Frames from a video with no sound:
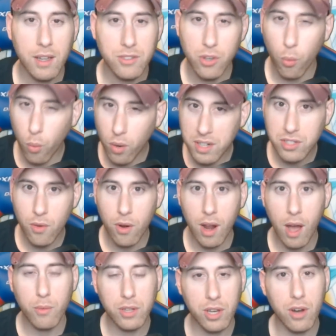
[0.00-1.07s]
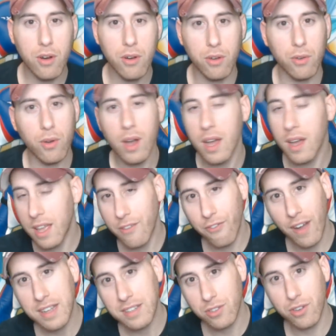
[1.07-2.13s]
So what is going on with Goku? He
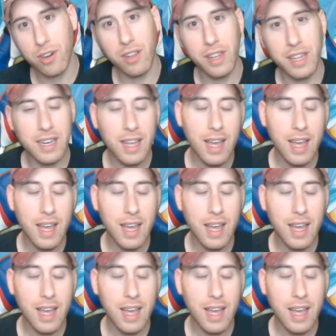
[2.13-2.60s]
fights Krillin.